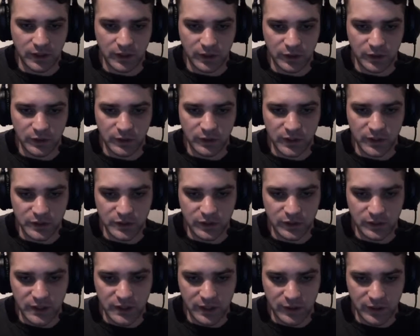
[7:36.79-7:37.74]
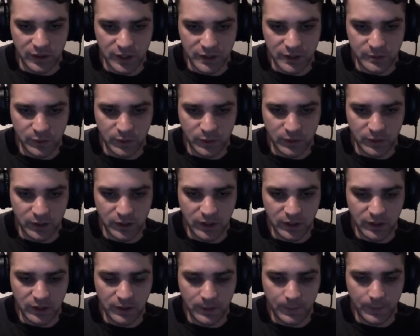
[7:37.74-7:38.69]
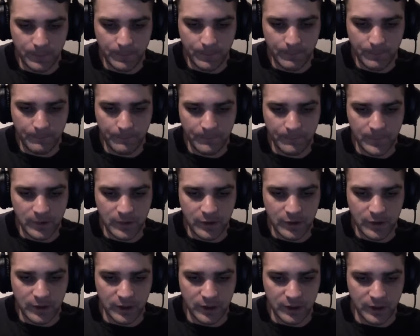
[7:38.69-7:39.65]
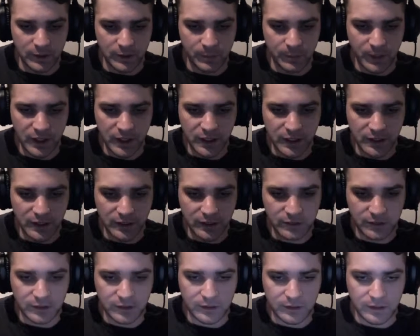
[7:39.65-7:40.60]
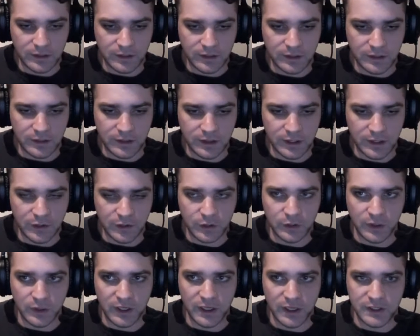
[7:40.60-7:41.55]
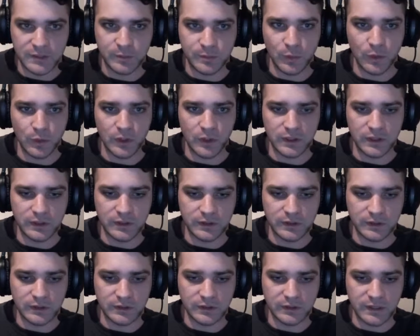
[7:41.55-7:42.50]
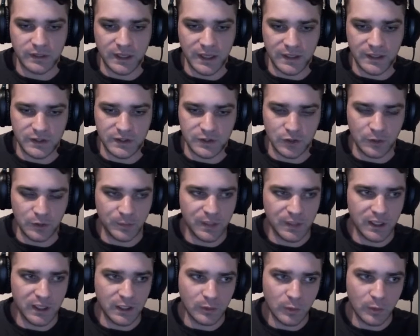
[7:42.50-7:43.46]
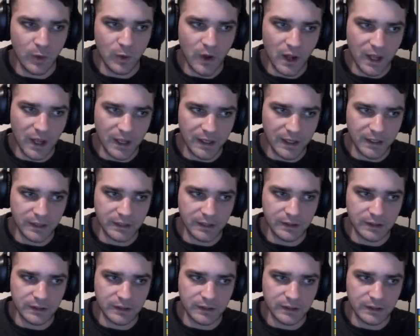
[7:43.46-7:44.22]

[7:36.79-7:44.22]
you need to go down to export here and hit bake, and you can export it as a .ply